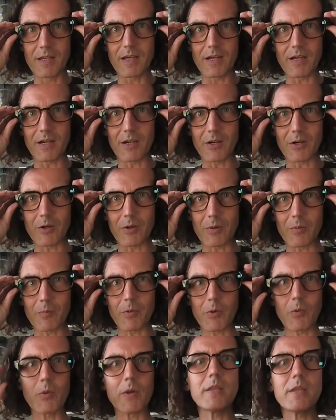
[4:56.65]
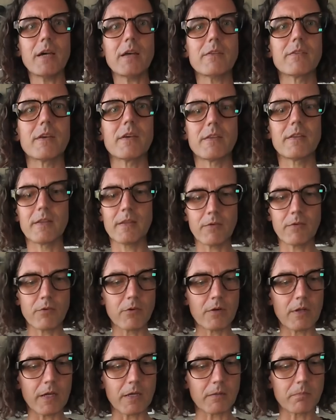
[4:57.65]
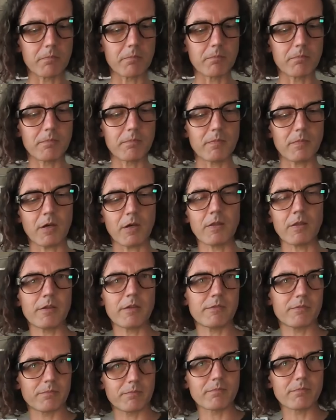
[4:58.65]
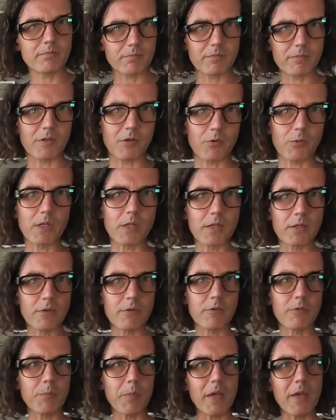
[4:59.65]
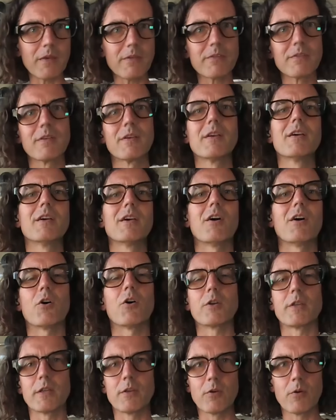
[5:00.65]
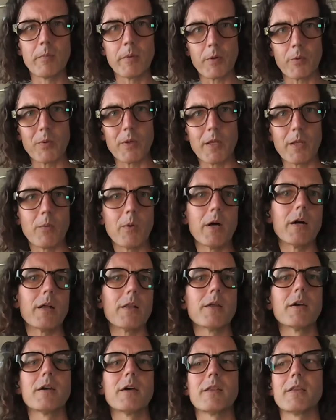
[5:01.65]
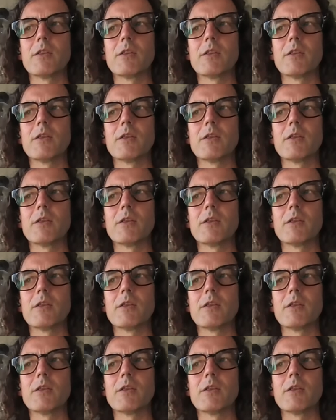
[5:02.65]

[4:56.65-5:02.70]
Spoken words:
But with that said, they never unless they're really in the space, or they know me really well.